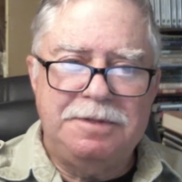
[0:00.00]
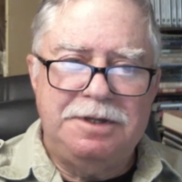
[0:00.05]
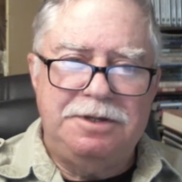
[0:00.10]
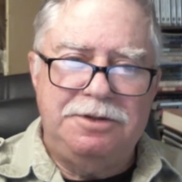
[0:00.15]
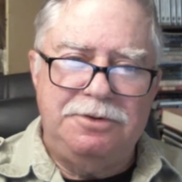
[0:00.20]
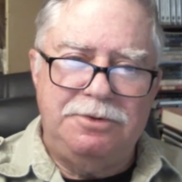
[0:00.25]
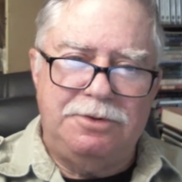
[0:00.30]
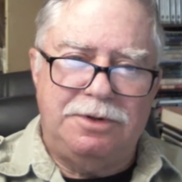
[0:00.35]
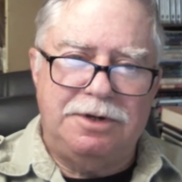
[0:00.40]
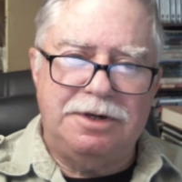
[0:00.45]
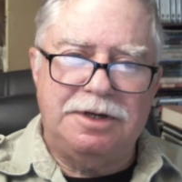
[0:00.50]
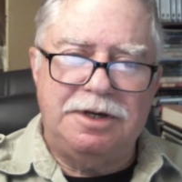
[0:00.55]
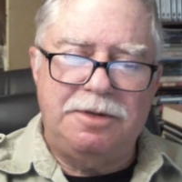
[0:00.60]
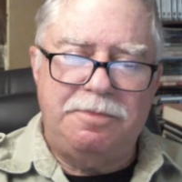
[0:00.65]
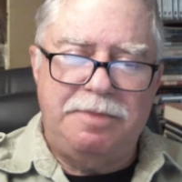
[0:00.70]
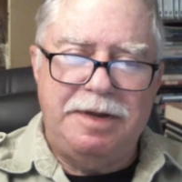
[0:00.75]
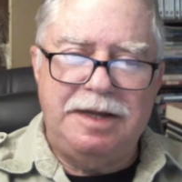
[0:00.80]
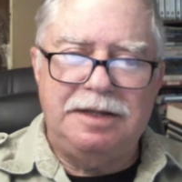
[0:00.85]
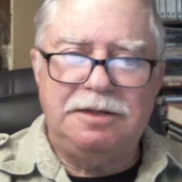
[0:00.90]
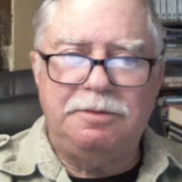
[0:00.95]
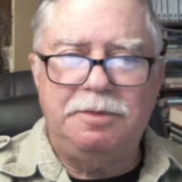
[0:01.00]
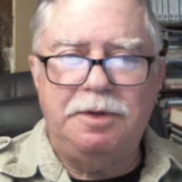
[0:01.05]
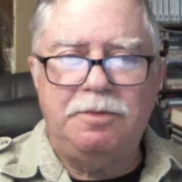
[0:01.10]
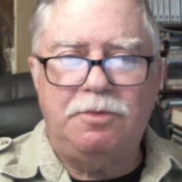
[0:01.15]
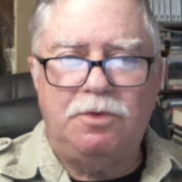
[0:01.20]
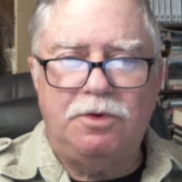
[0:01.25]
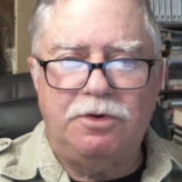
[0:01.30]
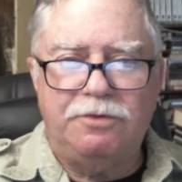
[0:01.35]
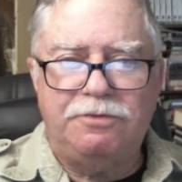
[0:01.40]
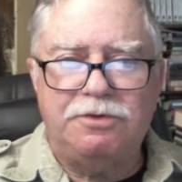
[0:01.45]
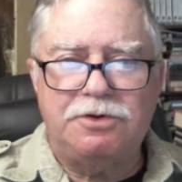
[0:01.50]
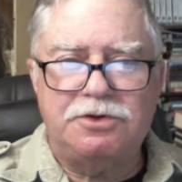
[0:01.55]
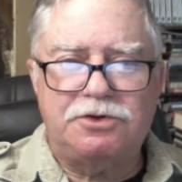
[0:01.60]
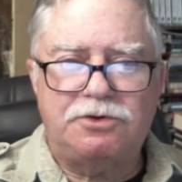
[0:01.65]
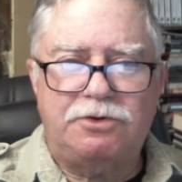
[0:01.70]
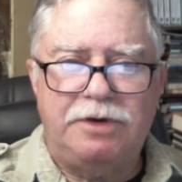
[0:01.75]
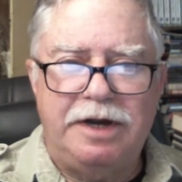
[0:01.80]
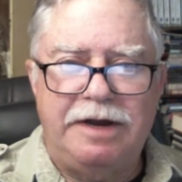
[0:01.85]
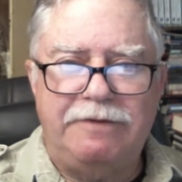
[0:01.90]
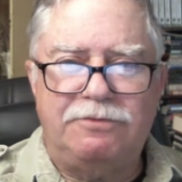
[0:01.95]
You are going to pay a little bit more for those
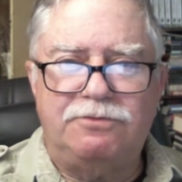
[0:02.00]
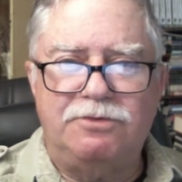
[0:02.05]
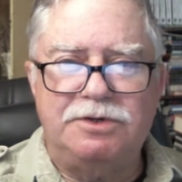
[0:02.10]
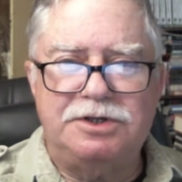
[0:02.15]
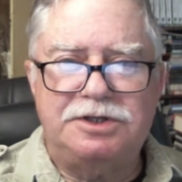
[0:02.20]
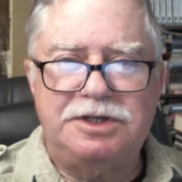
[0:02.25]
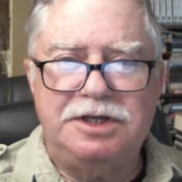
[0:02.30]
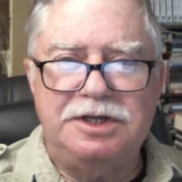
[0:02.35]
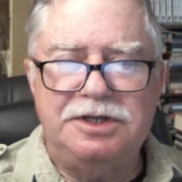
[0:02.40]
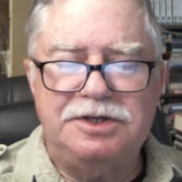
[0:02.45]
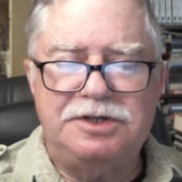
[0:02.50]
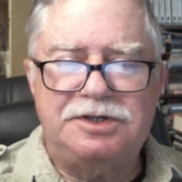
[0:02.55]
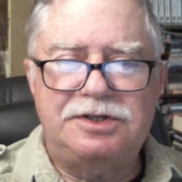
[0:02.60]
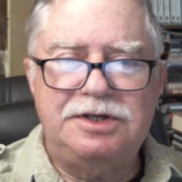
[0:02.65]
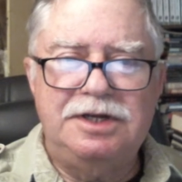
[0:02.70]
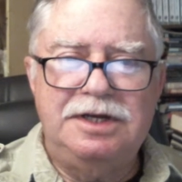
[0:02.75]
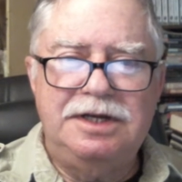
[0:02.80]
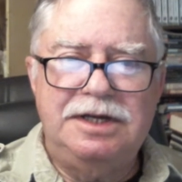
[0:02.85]
craft whiskeys,